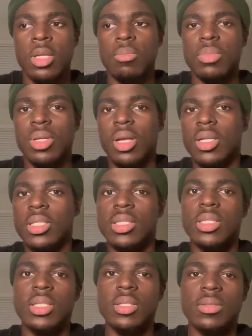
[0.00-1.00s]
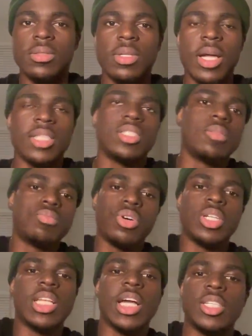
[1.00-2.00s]
because at some
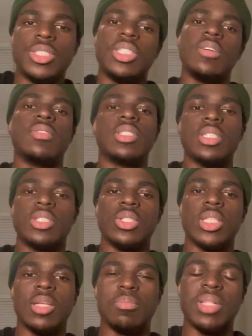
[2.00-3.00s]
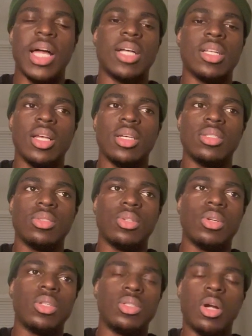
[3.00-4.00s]
point it kind of shifts into like black
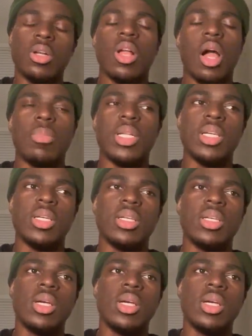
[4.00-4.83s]
or dark comedy